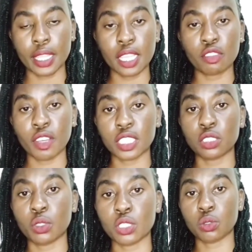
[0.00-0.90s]
that fat
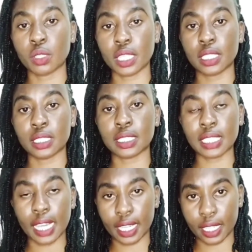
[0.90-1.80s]
is to get
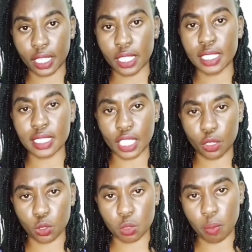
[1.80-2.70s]
stuck
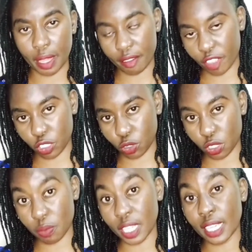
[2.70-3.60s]
inside those blood
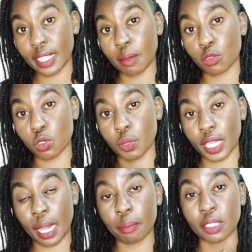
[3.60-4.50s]
vessels, making them to
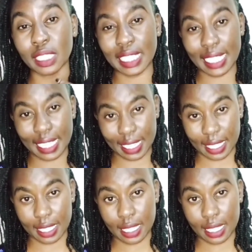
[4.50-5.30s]
become thin.